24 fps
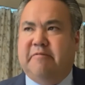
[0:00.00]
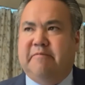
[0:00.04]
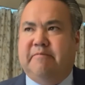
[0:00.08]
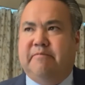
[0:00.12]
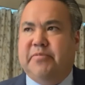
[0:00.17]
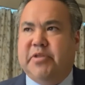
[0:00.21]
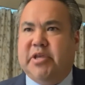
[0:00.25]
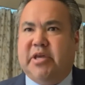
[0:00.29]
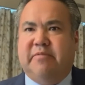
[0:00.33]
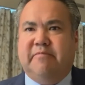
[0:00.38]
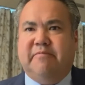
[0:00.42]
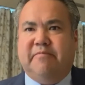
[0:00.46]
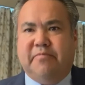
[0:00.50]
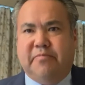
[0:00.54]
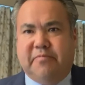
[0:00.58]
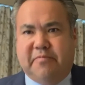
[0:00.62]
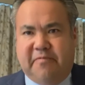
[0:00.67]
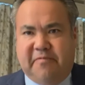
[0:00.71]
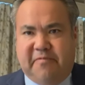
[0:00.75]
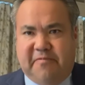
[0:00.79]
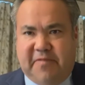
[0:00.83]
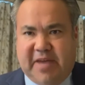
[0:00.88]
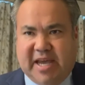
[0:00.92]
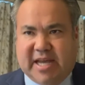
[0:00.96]
can
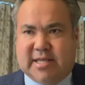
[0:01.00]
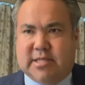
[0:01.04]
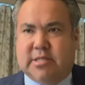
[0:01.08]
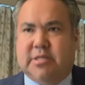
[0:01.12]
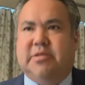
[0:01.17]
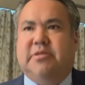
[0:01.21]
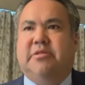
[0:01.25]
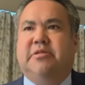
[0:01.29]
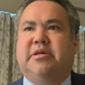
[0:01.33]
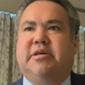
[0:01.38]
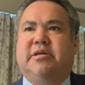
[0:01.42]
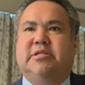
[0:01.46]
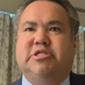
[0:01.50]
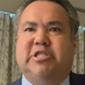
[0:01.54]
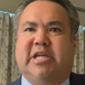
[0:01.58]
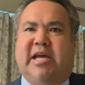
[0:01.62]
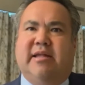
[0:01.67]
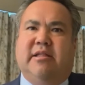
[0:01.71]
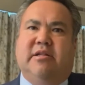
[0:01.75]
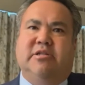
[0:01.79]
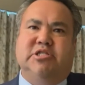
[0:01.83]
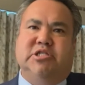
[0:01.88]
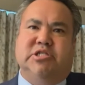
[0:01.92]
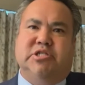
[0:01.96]
fix the
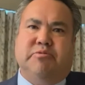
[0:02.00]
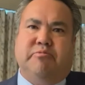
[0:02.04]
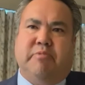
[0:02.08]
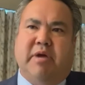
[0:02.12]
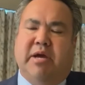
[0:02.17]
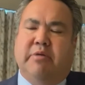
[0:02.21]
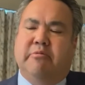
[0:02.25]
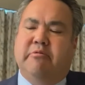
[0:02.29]
challenges, right?